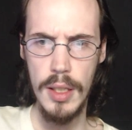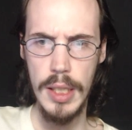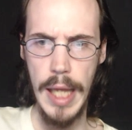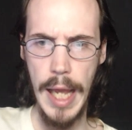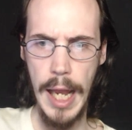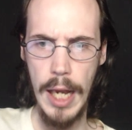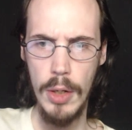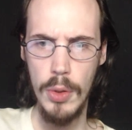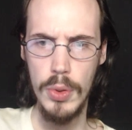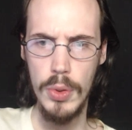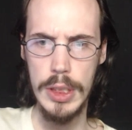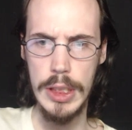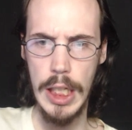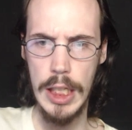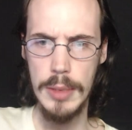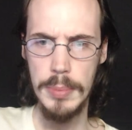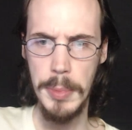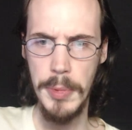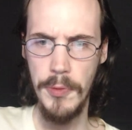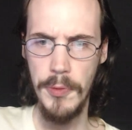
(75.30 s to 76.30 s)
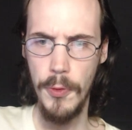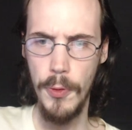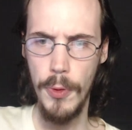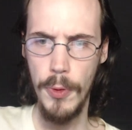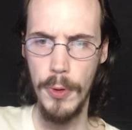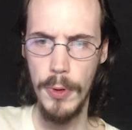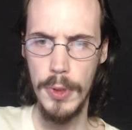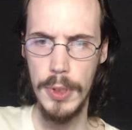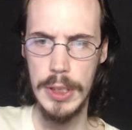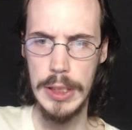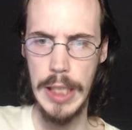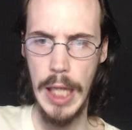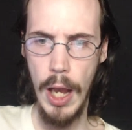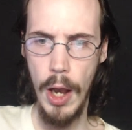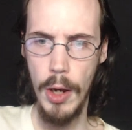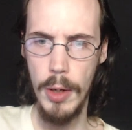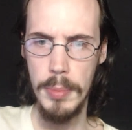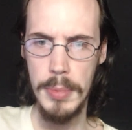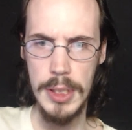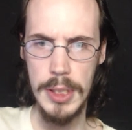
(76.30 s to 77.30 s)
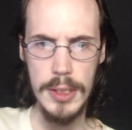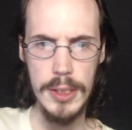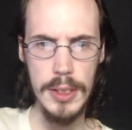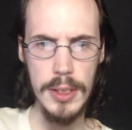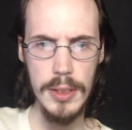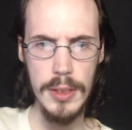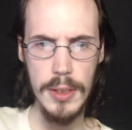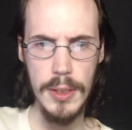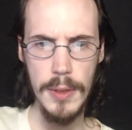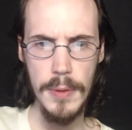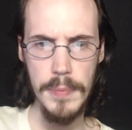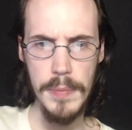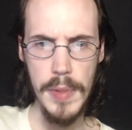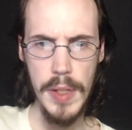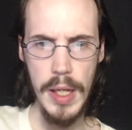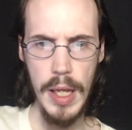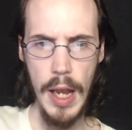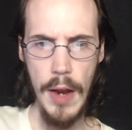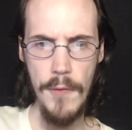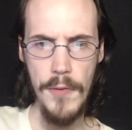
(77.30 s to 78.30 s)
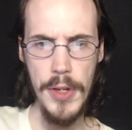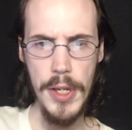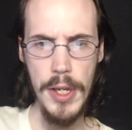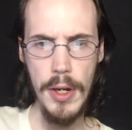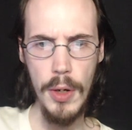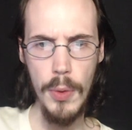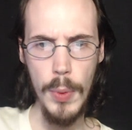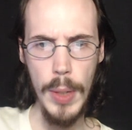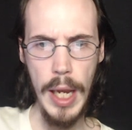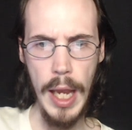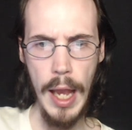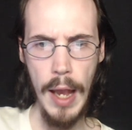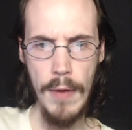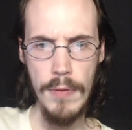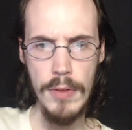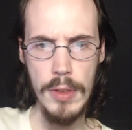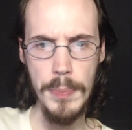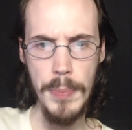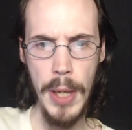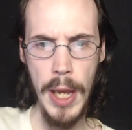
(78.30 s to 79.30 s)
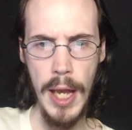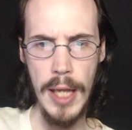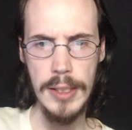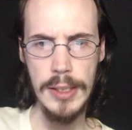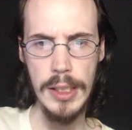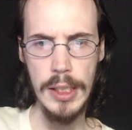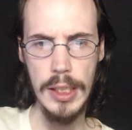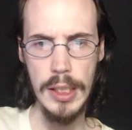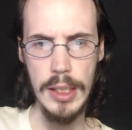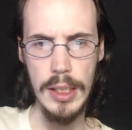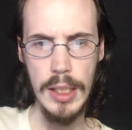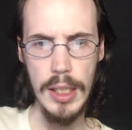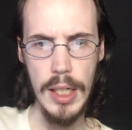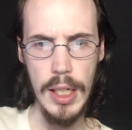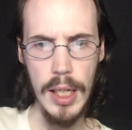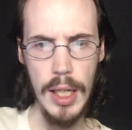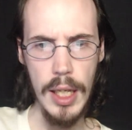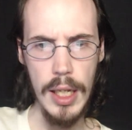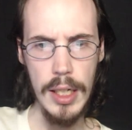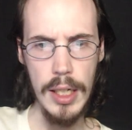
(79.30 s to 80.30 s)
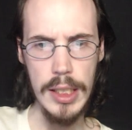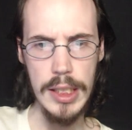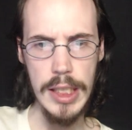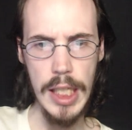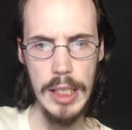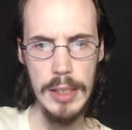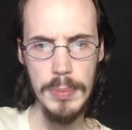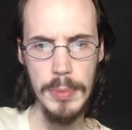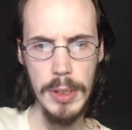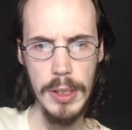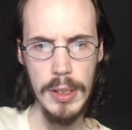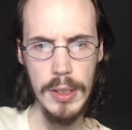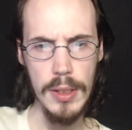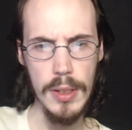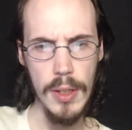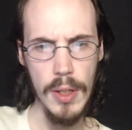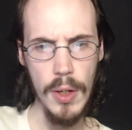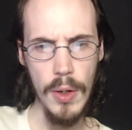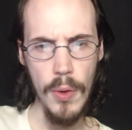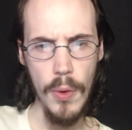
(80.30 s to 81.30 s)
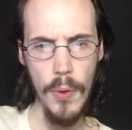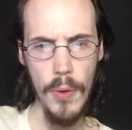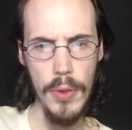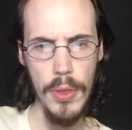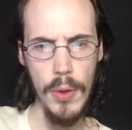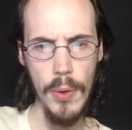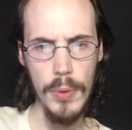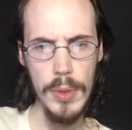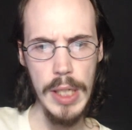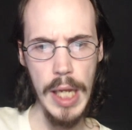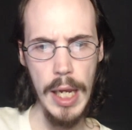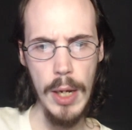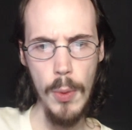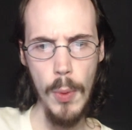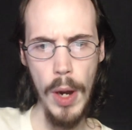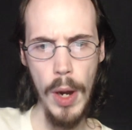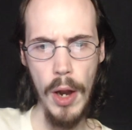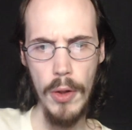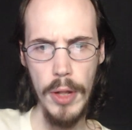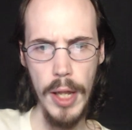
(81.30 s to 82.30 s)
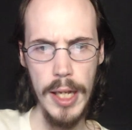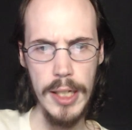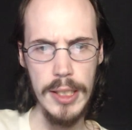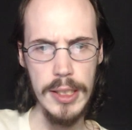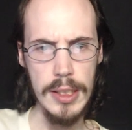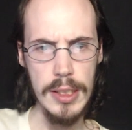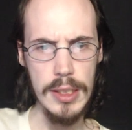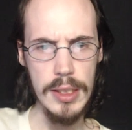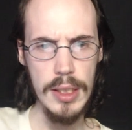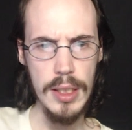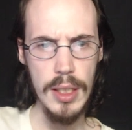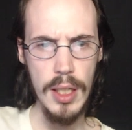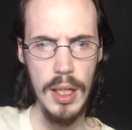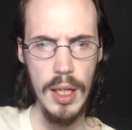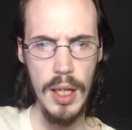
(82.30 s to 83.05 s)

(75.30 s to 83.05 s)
The annual assessment for State Alchemist. Every year we have to pass an assessment or they'll take away our license.